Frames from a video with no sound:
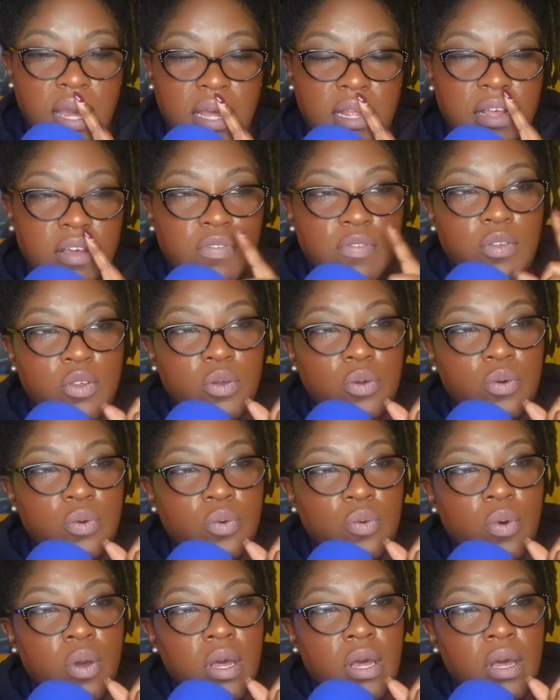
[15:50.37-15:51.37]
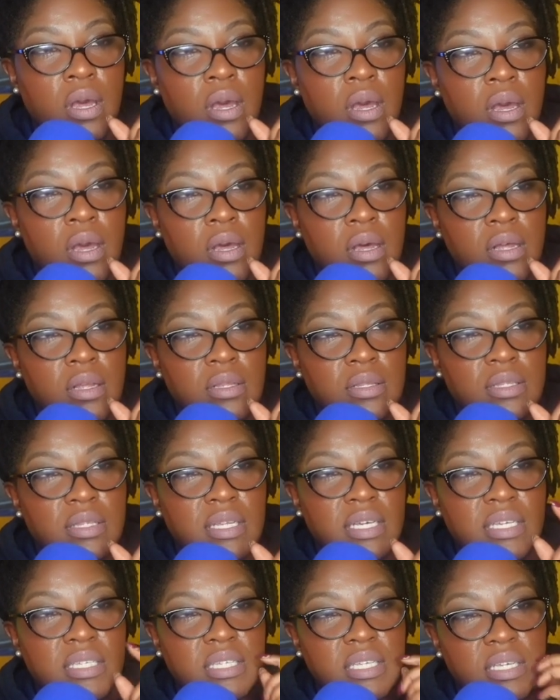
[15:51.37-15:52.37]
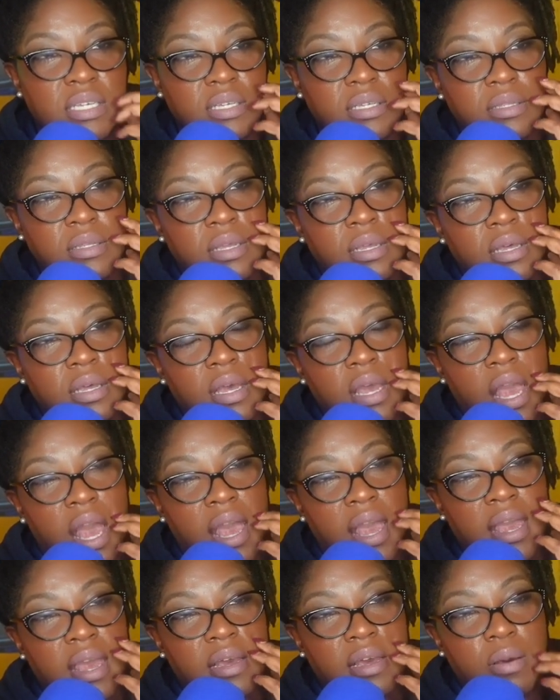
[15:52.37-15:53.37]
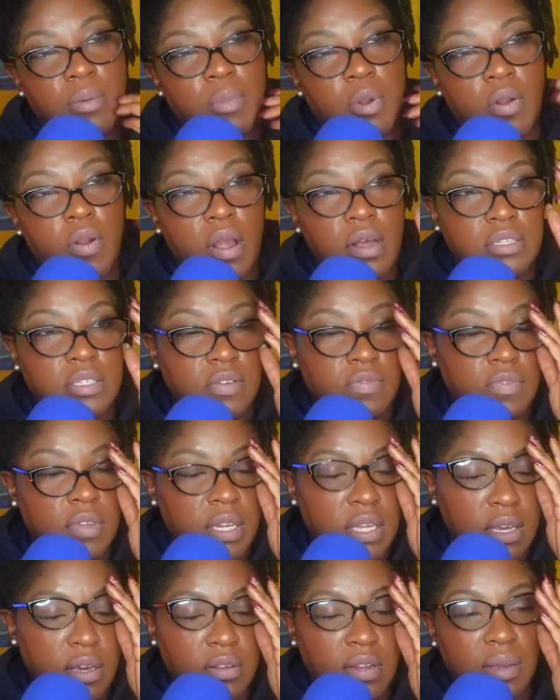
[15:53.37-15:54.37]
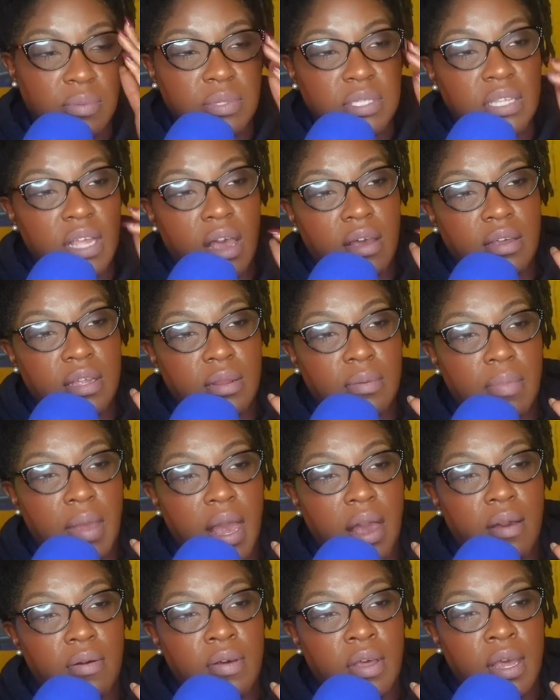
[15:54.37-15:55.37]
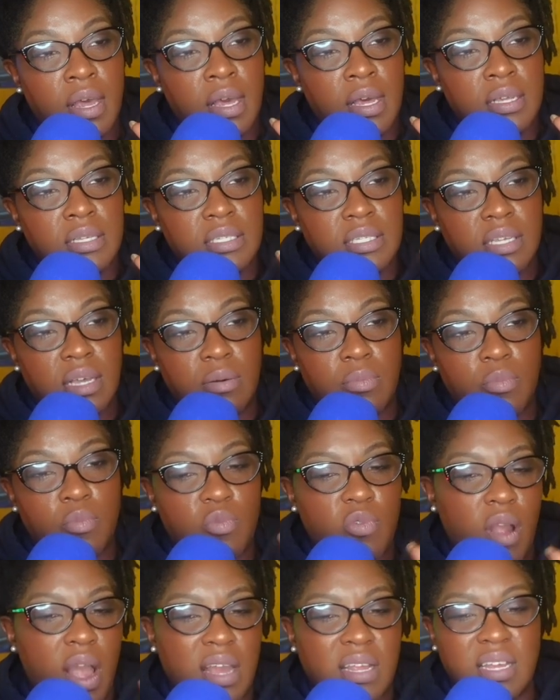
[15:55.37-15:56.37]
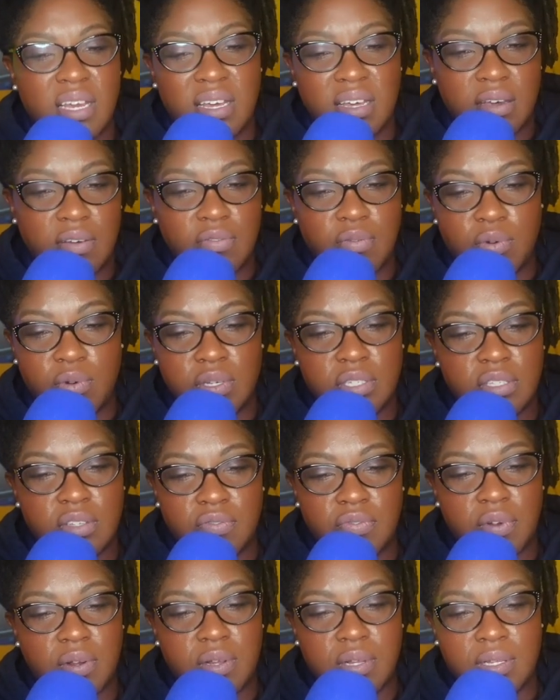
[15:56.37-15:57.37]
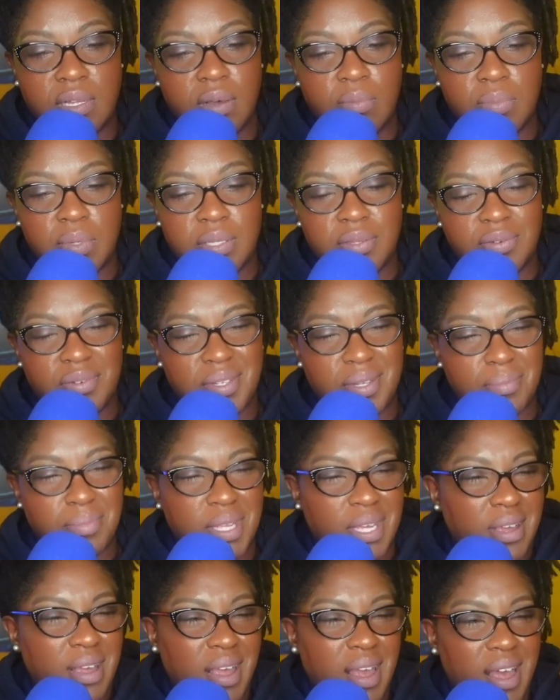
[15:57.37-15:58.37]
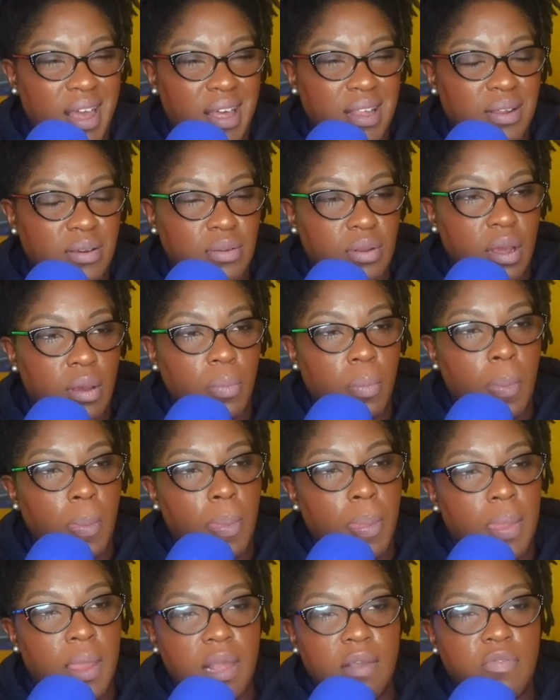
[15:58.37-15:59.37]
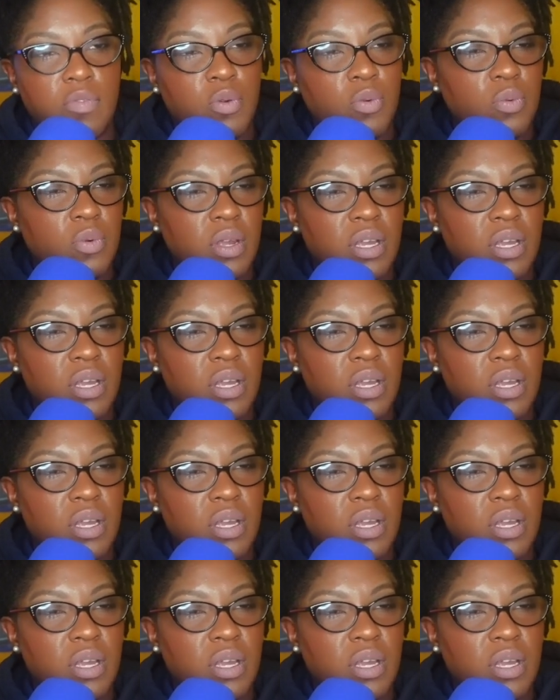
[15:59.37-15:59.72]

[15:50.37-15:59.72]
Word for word: And if you listen, I had come across a video that was talking about some writing of Christopher Columbus or something. I don't know. If you